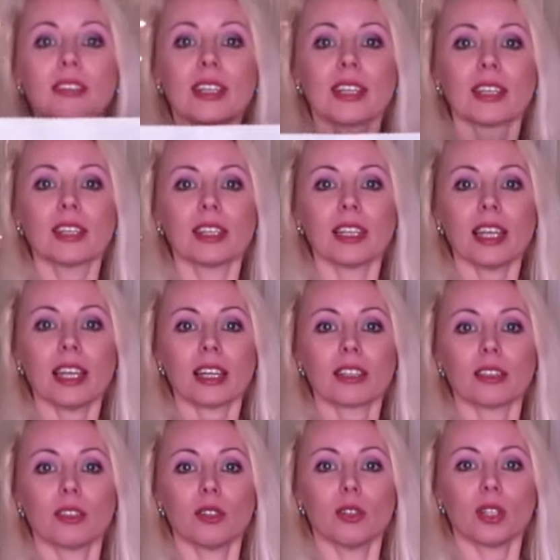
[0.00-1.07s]
a
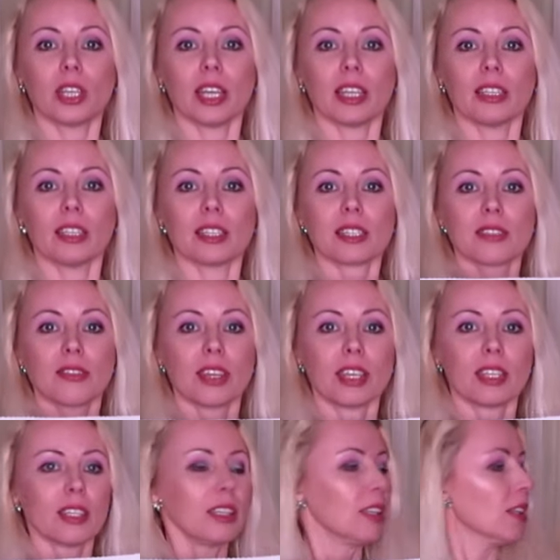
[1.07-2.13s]
glare? Okay, this
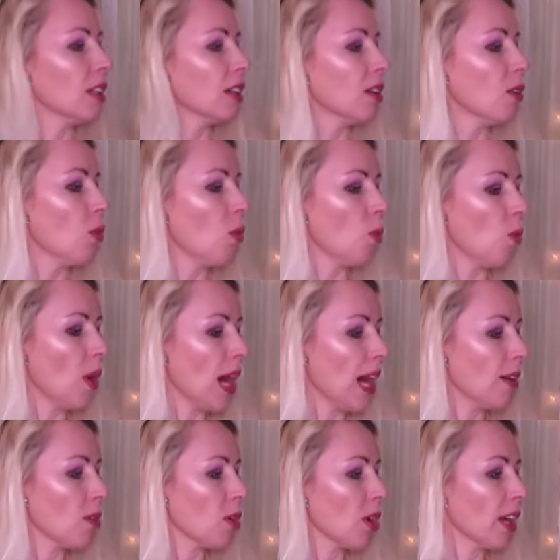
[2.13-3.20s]
way.
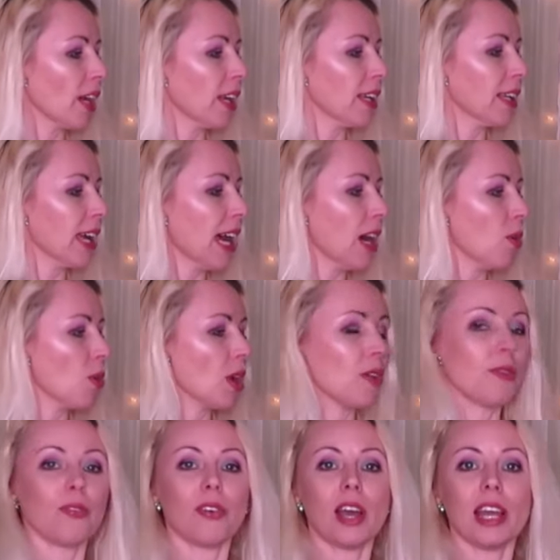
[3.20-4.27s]
Wow, okay, now I
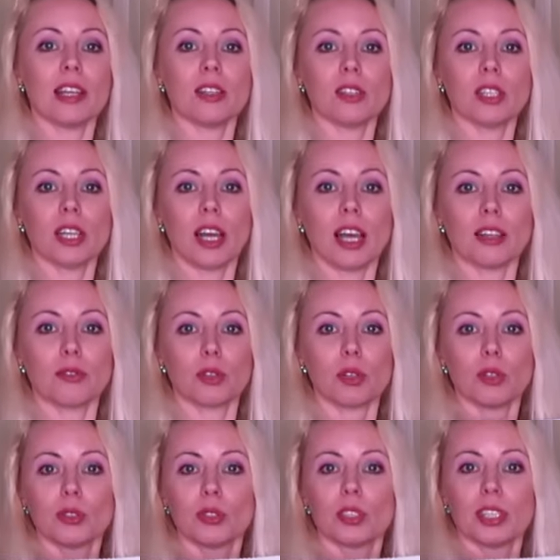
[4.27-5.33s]
finally
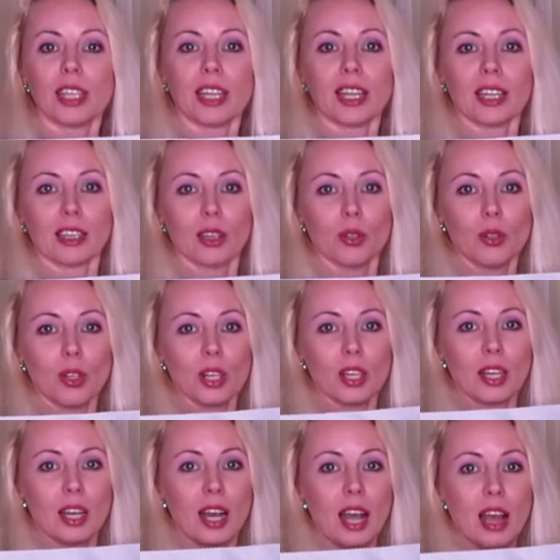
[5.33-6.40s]
unrolled to the end. Look
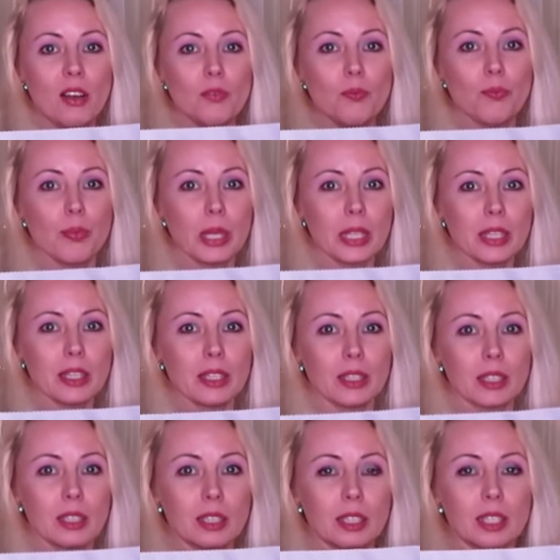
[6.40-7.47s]
how big.
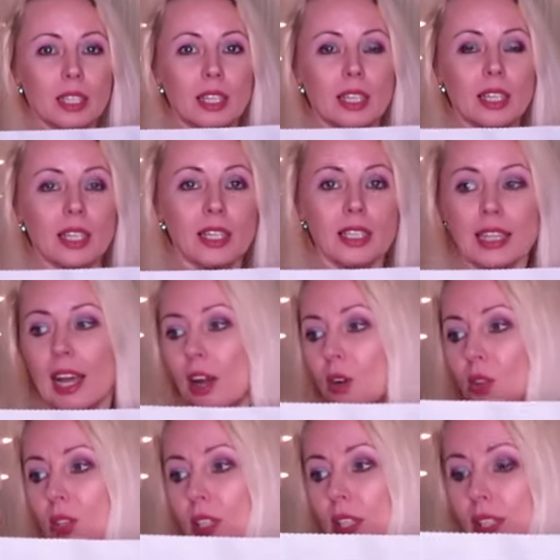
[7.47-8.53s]

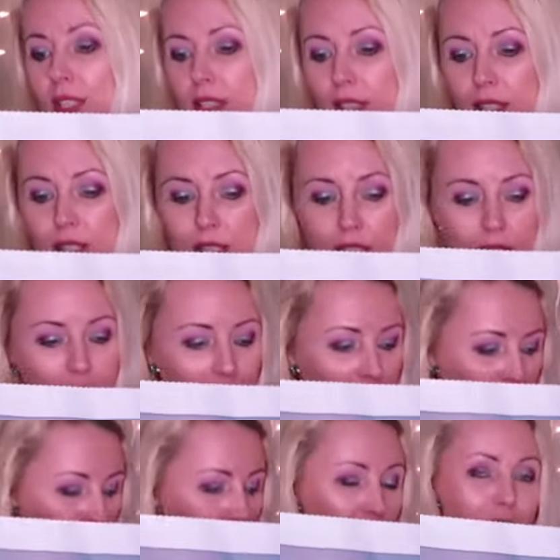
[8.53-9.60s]
Now this
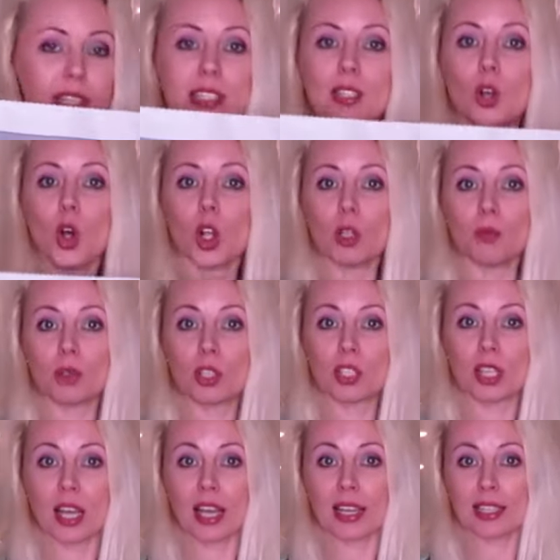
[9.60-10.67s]
canvas almost
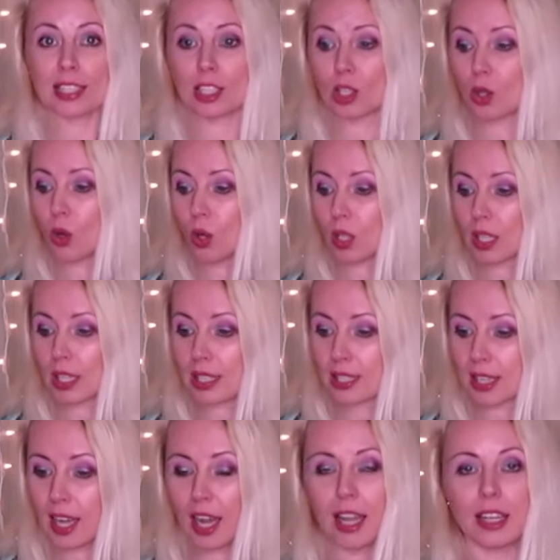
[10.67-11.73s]
as tall as
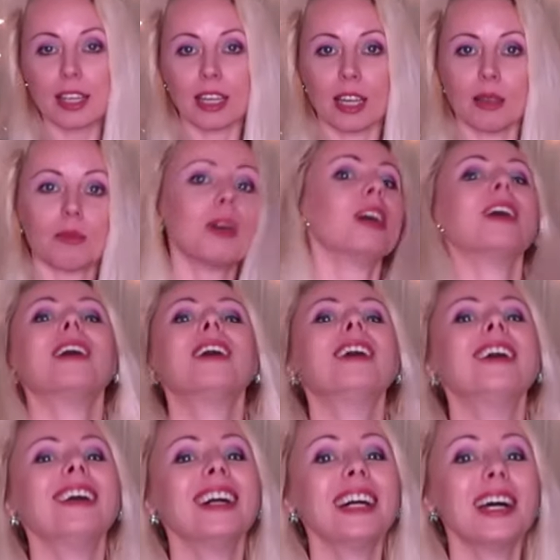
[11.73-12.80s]
I am.